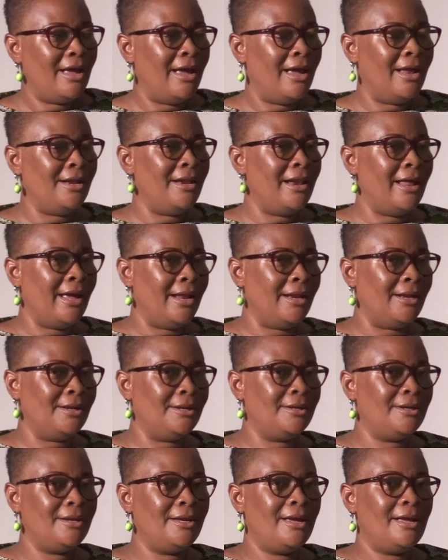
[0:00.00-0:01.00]
and
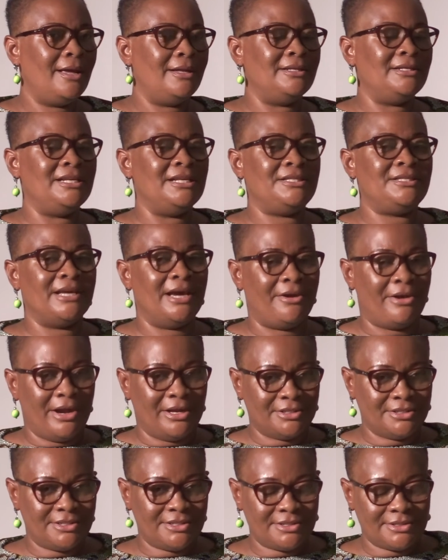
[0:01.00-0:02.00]
then
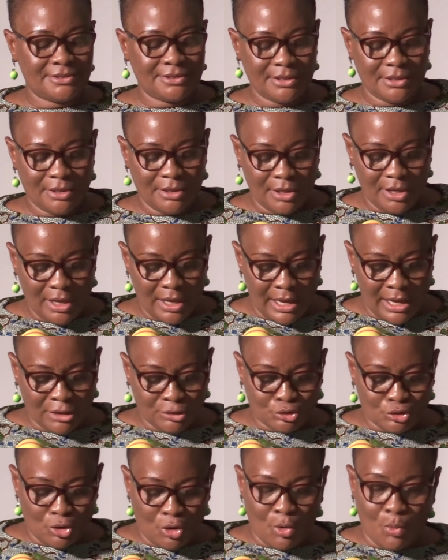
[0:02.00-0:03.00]
deterrence.
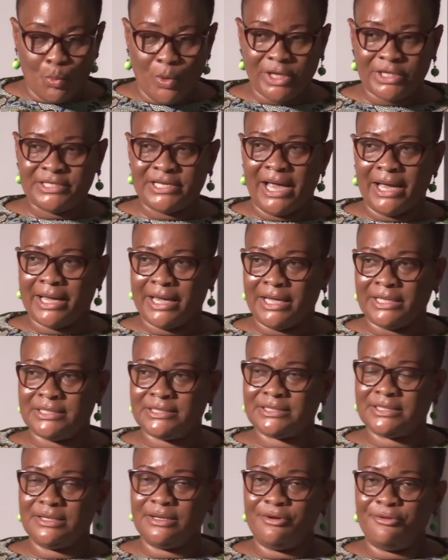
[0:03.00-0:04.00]
And so we take
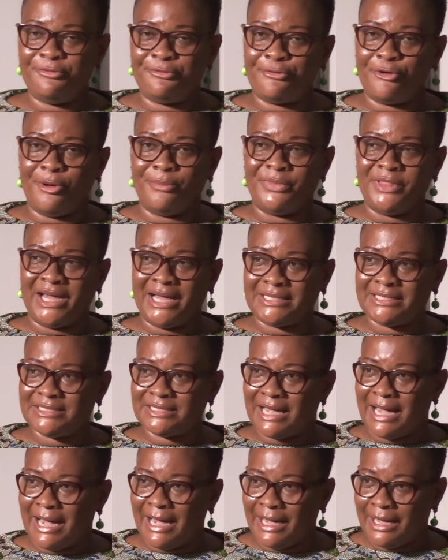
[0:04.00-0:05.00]
it from that
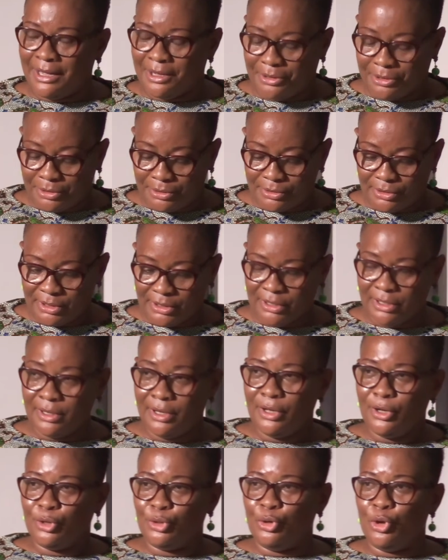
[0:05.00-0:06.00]
angle,
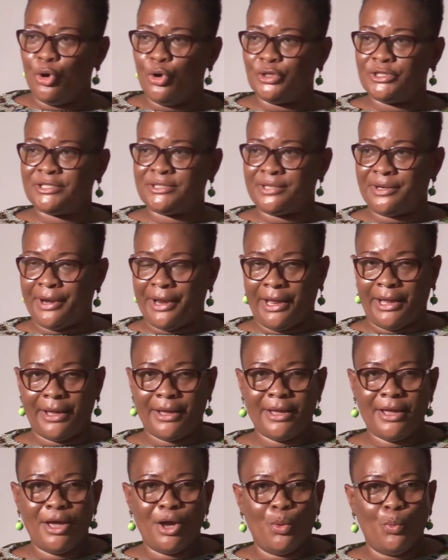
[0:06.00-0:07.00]
those
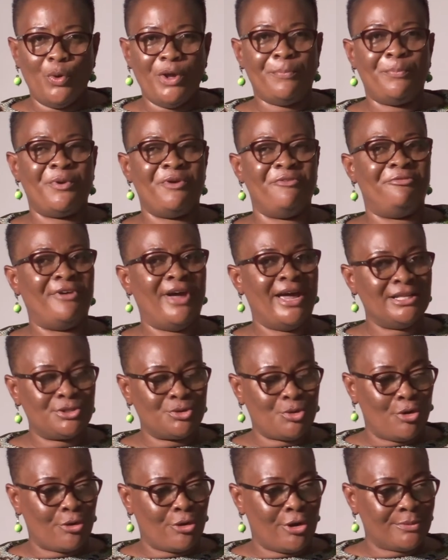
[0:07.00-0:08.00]
three. We
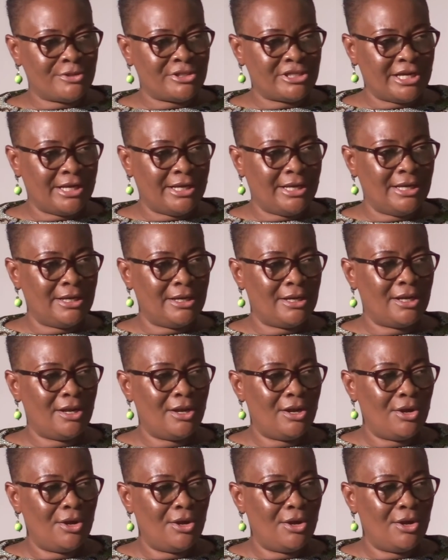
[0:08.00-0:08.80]
prevent corruption,